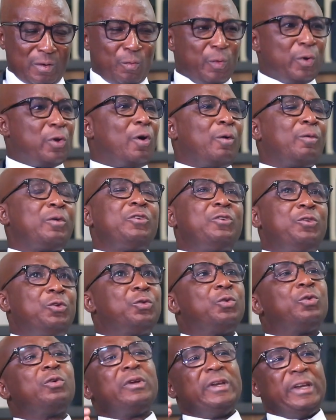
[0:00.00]
We don't
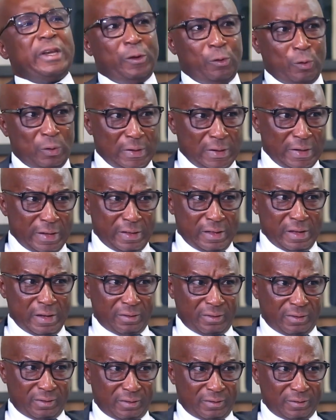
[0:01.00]
do due
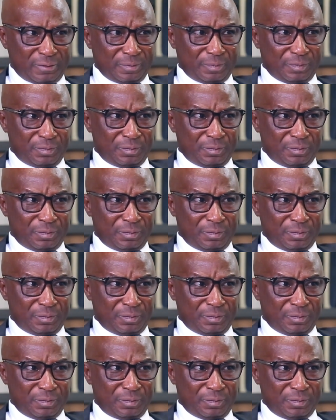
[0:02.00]
diligence.